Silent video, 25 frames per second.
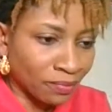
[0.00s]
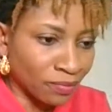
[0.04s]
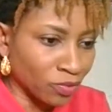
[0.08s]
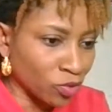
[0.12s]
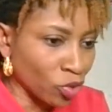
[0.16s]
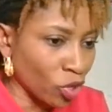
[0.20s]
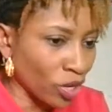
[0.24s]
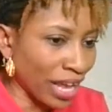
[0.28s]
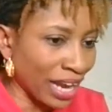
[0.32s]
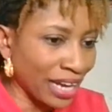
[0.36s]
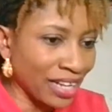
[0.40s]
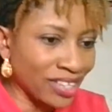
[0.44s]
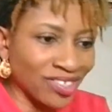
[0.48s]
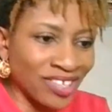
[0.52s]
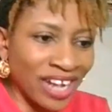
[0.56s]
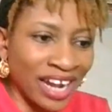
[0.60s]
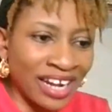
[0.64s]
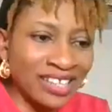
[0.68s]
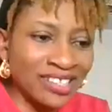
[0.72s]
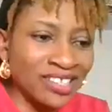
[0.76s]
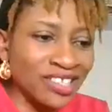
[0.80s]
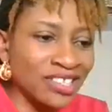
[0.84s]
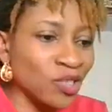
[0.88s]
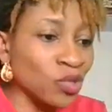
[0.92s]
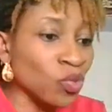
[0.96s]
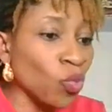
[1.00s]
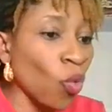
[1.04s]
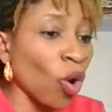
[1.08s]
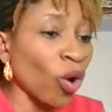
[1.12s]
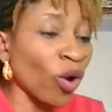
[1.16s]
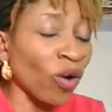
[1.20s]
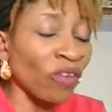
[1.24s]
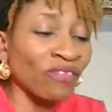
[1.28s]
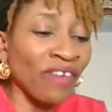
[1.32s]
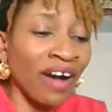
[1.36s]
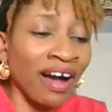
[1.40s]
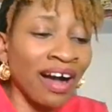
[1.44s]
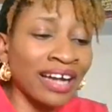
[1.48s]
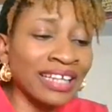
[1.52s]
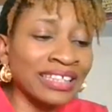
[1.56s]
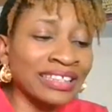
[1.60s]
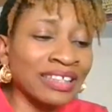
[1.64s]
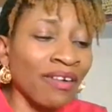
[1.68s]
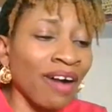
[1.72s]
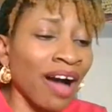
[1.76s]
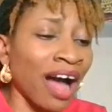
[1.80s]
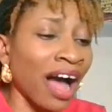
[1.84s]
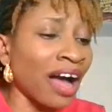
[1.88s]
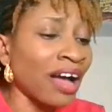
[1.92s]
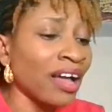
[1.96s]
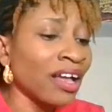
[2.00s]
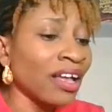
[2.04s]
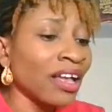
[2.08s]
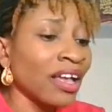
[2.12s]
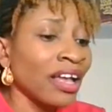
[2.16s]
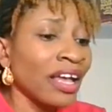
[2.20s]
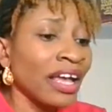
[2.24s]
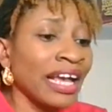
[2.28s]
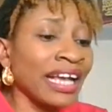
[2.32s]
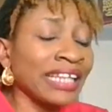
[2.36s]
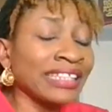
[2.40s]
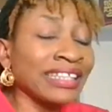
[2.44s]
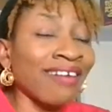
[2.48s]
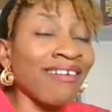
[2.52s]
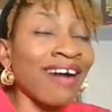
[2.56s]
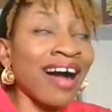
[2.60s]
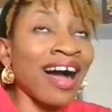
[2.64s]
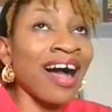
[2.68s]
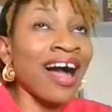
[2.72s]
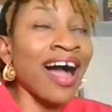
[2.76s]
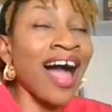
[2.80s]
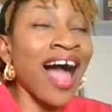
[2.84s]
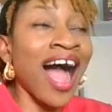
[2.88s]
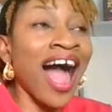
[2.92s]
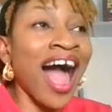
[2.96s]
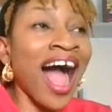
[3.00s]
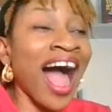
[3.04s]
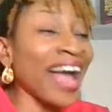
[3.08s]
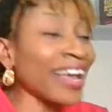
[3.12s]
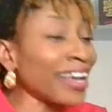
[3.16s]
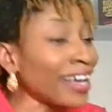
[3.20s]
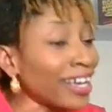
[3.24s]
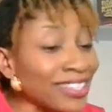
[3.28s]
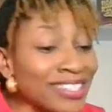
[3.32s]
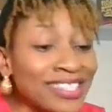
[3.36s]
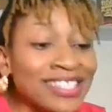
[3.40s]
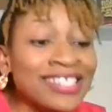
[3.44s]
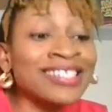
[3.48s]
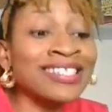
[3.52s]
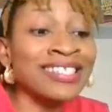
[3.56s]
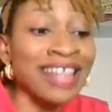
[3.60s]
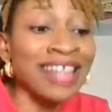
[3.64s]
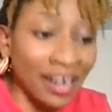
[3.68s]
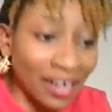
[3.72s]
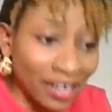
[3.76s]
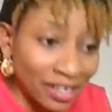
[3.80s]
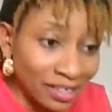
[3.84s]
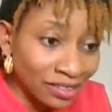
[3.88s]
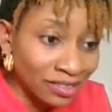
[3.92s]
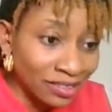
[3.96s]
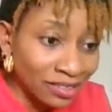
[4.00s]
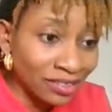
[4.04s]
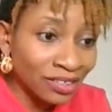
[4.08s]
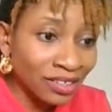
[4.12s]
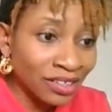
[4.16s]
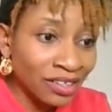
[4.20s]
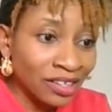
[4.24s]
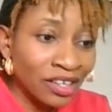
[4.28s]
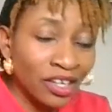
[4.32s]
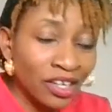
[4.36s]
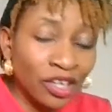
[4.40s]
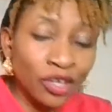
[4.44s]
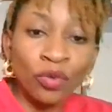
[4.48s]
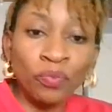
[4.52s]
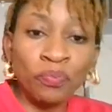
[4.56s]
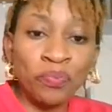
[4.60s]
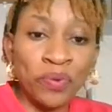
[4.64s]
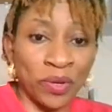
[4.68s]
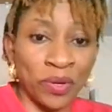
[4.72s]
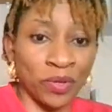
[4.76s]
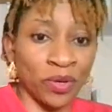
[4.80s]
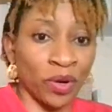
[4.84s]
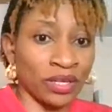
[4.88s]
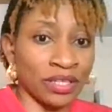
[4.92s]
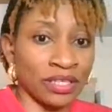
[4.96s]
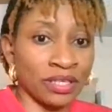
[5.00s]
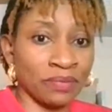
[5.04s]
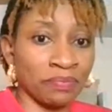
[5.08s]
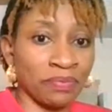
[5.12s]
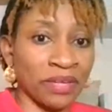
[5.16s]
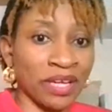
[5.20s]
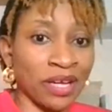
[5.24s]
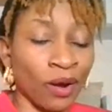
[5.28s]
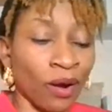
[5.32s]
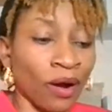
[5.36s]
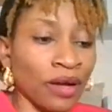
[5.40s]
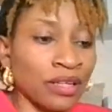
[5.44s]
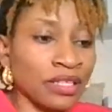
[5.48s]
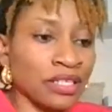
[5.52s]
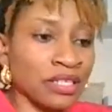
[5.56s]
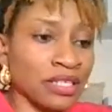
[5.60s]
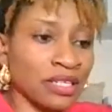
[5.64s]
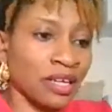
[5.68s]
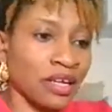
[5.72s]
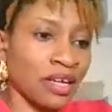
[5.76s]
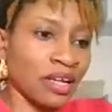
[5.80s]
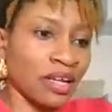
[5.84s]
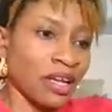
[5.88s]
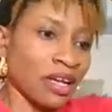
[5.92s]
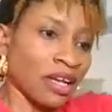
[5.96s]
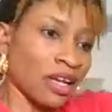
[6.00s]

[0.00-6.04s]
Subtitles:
No yelling challenge is one of our highest selling, you know, product, because